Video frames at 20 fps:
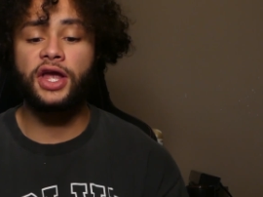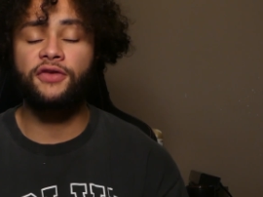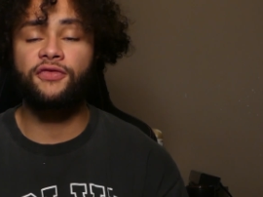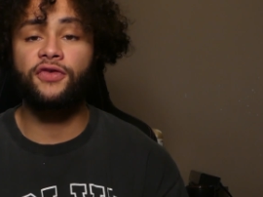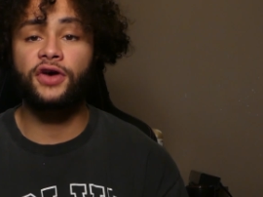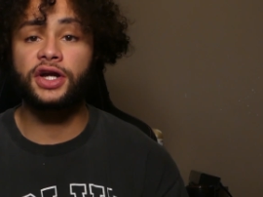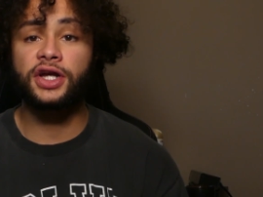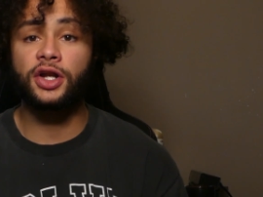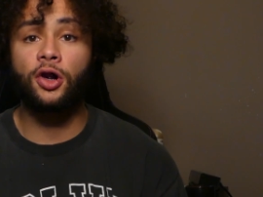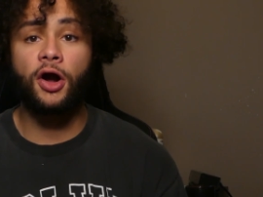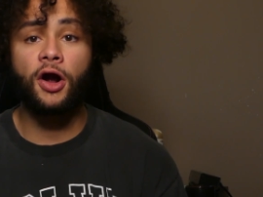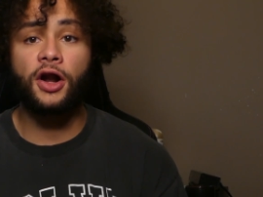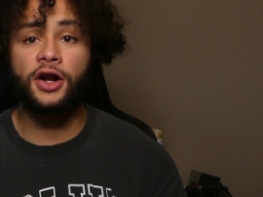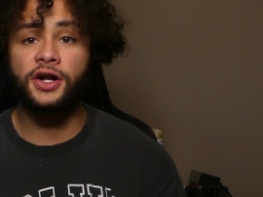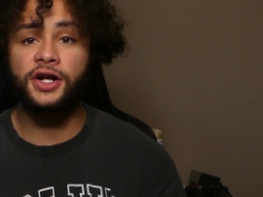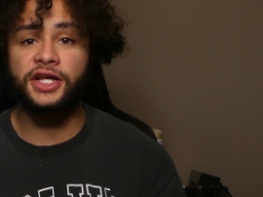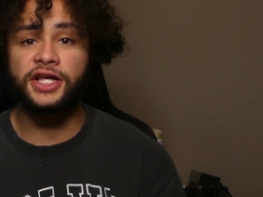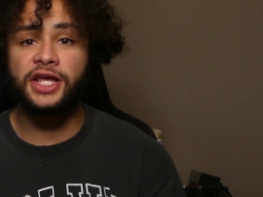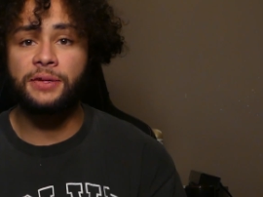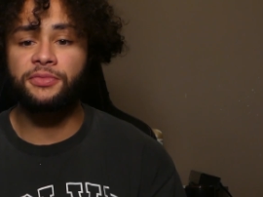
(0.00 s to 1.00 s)

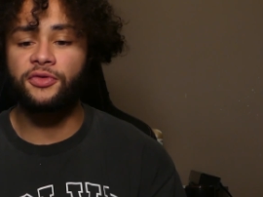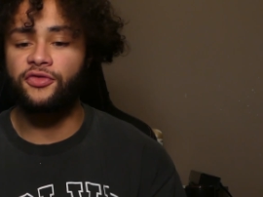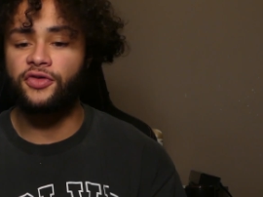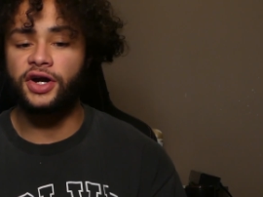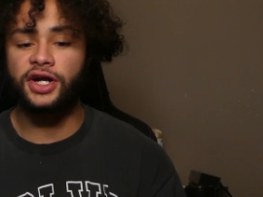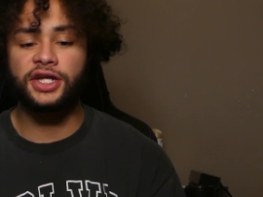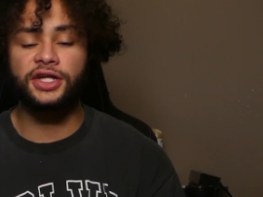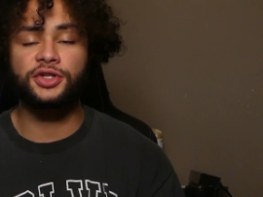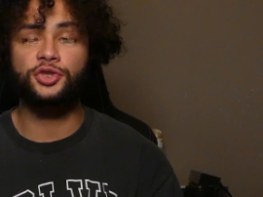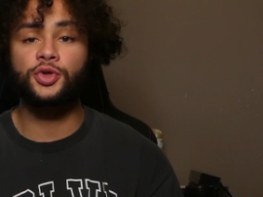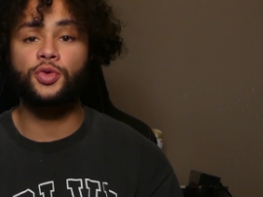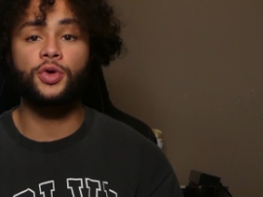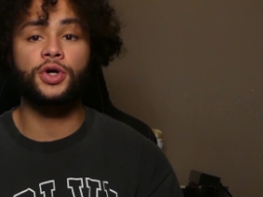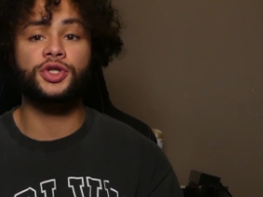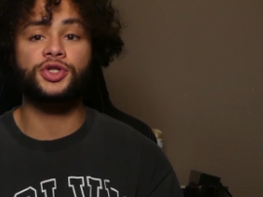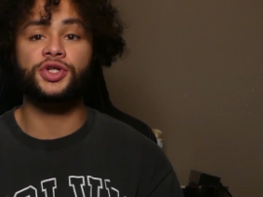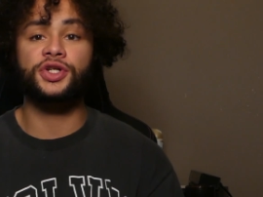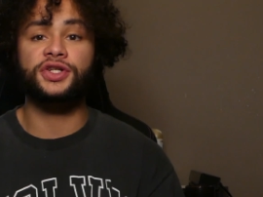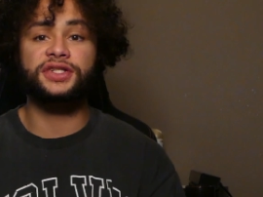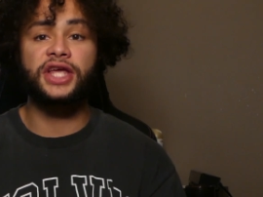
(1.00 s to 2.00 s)
harder to keep a fucking
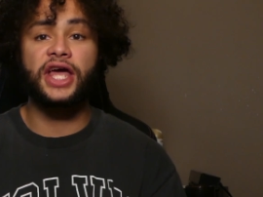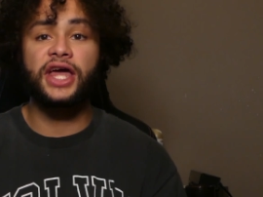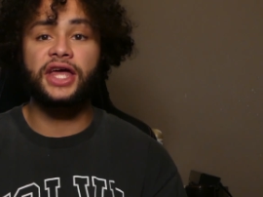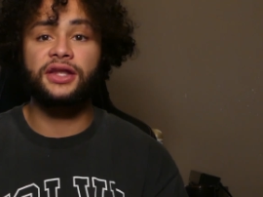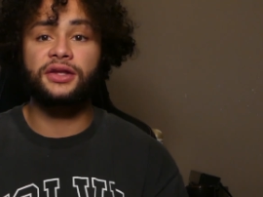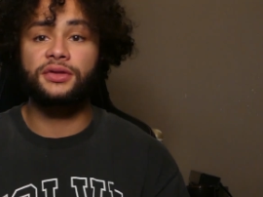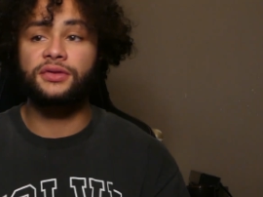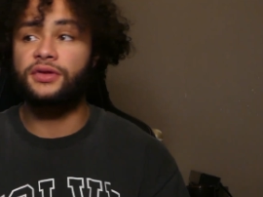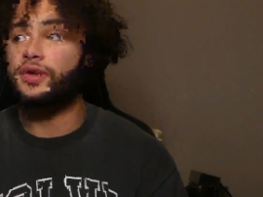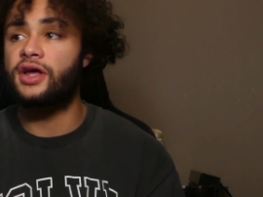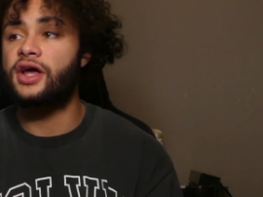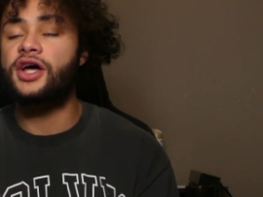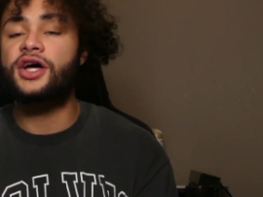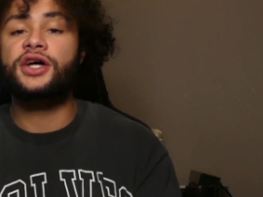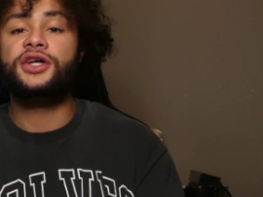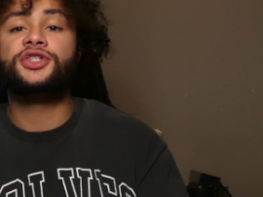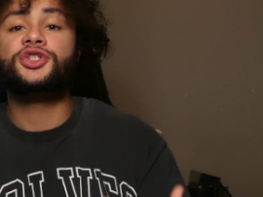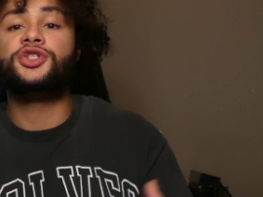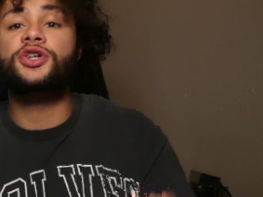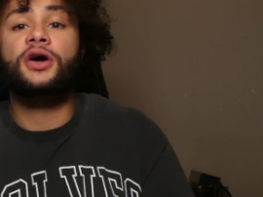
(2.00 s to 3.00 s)
210
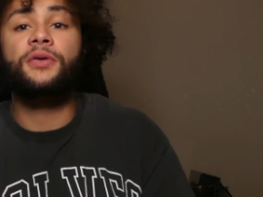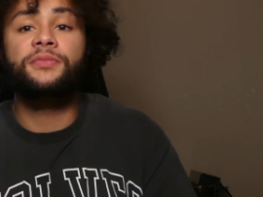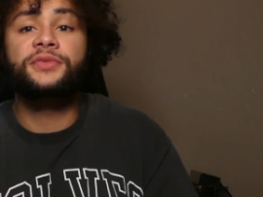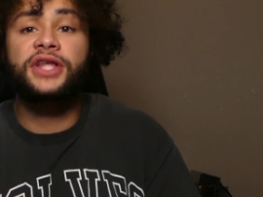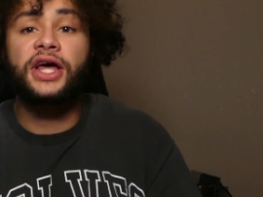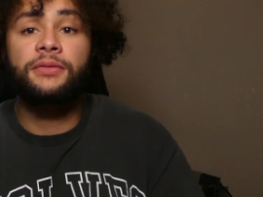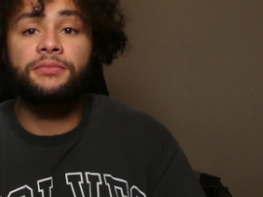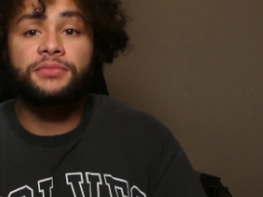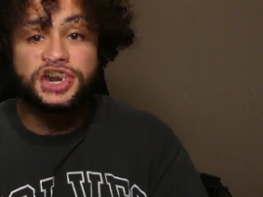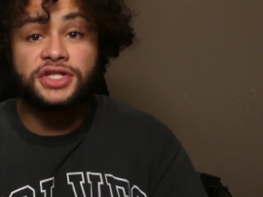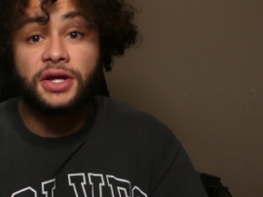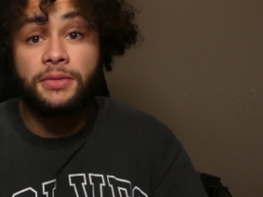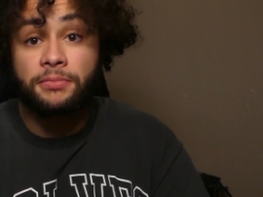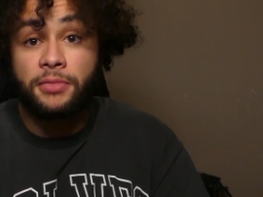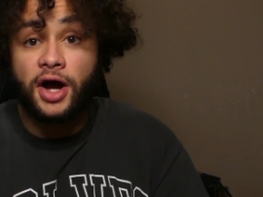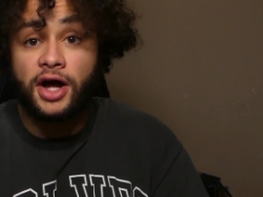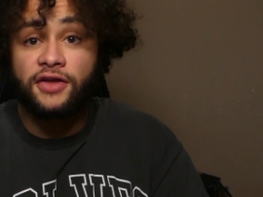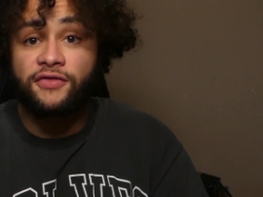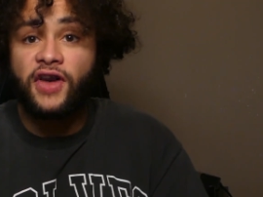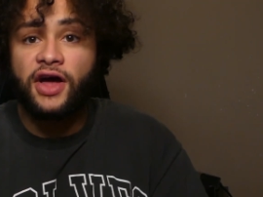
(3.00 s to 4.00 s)
sub 10%
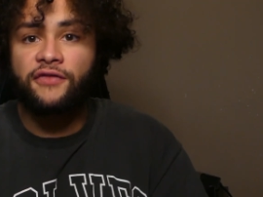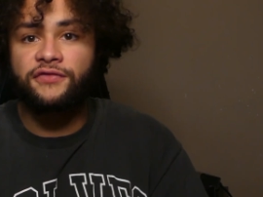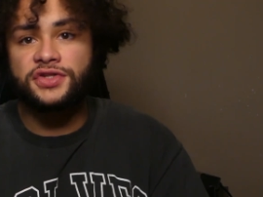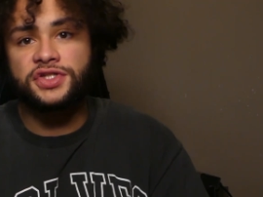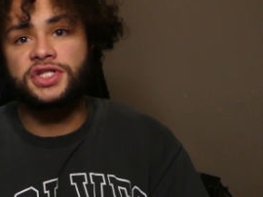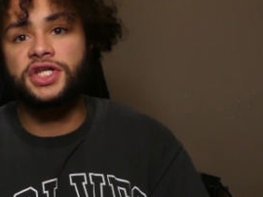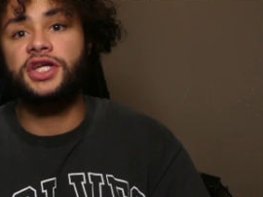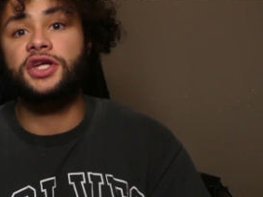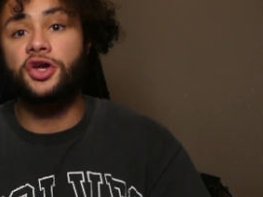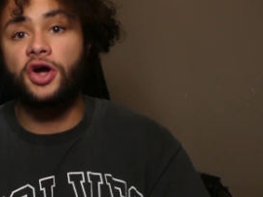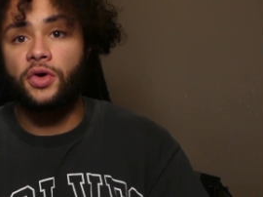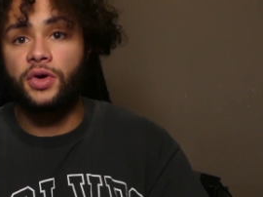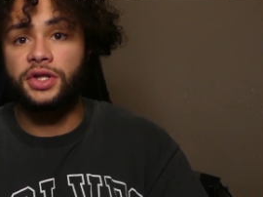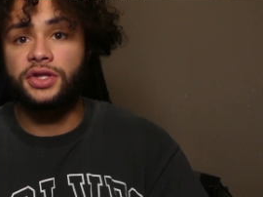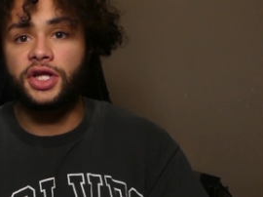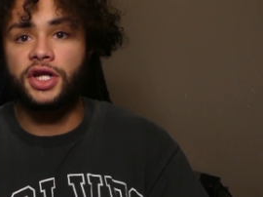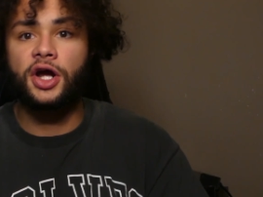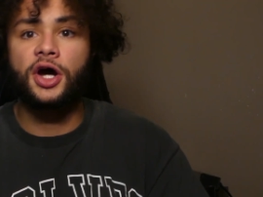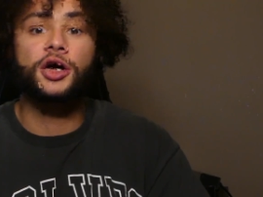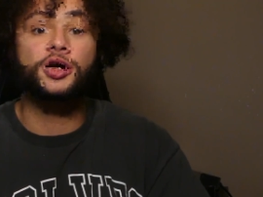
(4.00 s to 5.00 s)
body fat physique
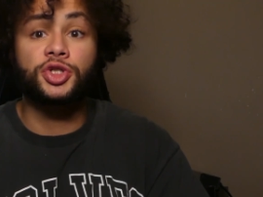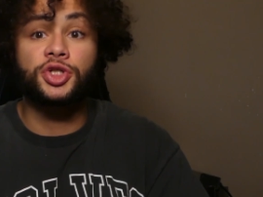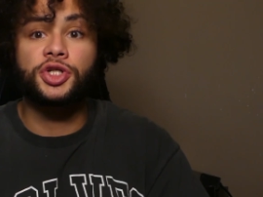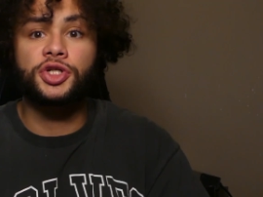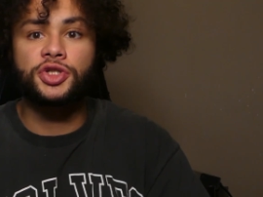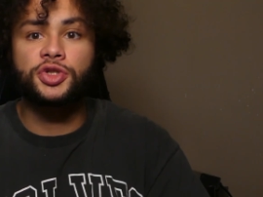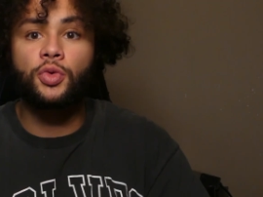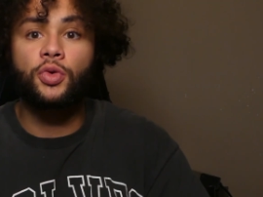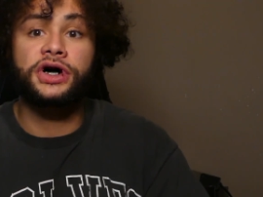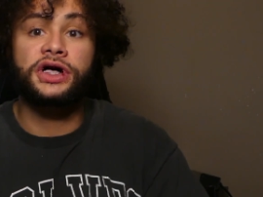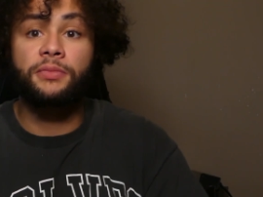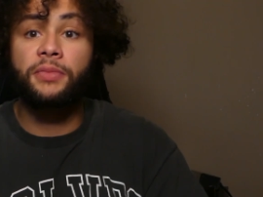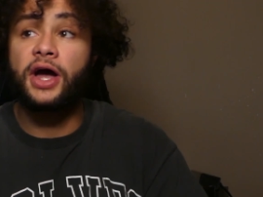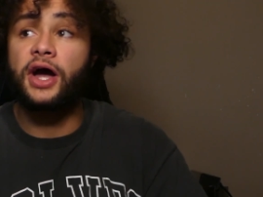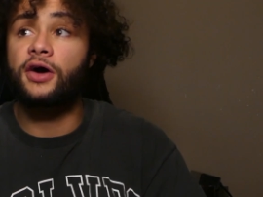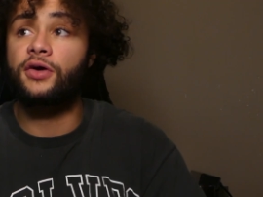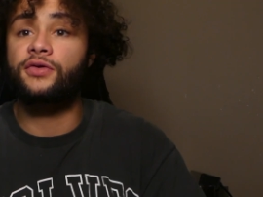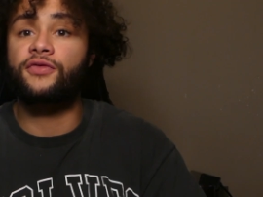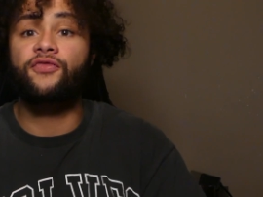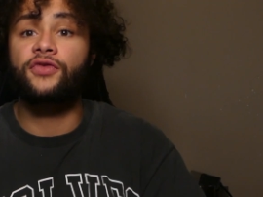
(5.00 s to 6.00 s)
going than 120
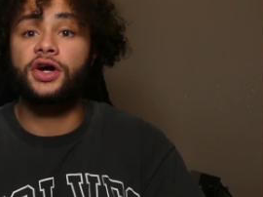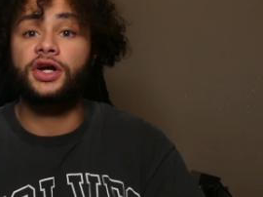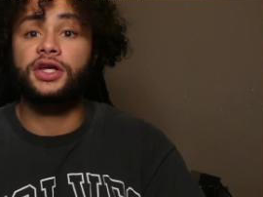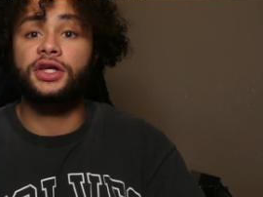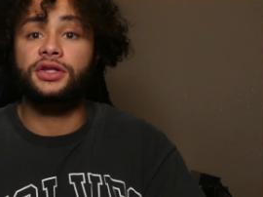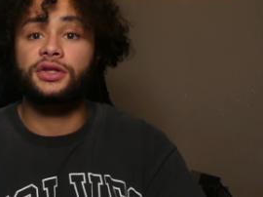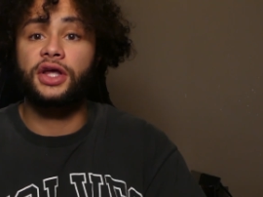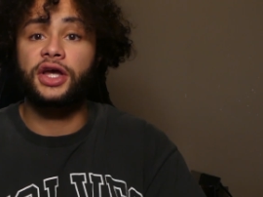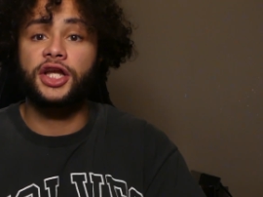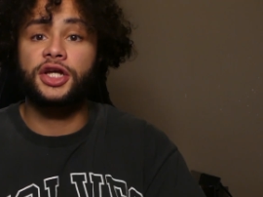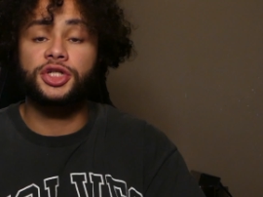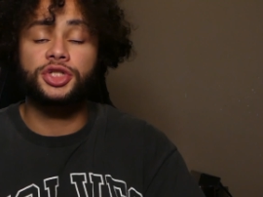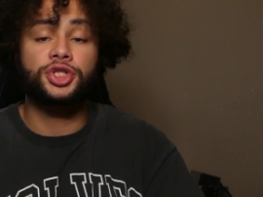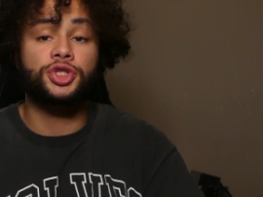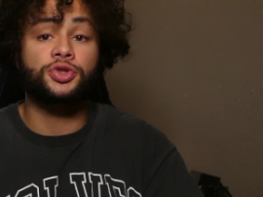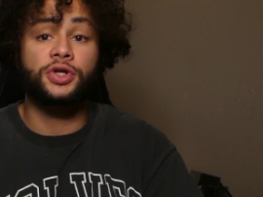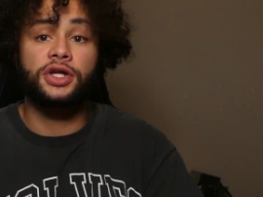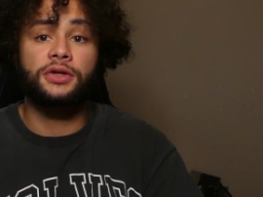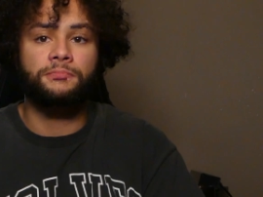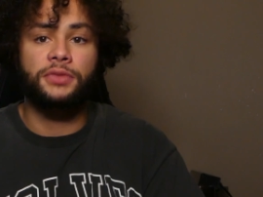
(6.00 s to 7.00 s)
pound fucking, like,
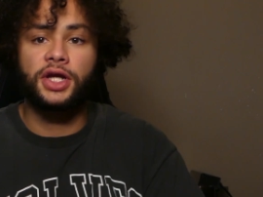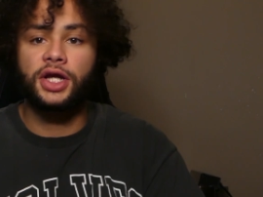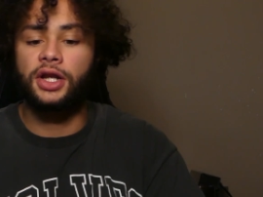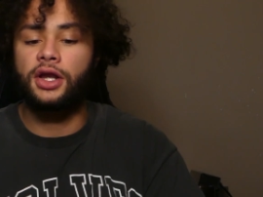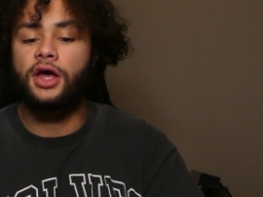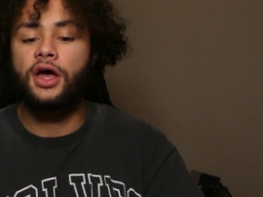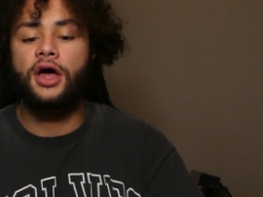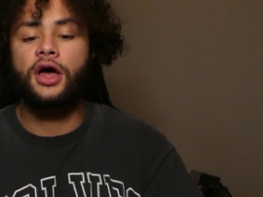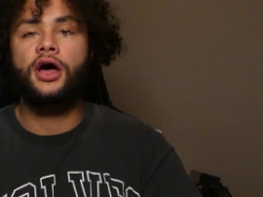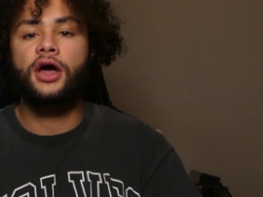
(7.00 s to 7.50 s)
string bean.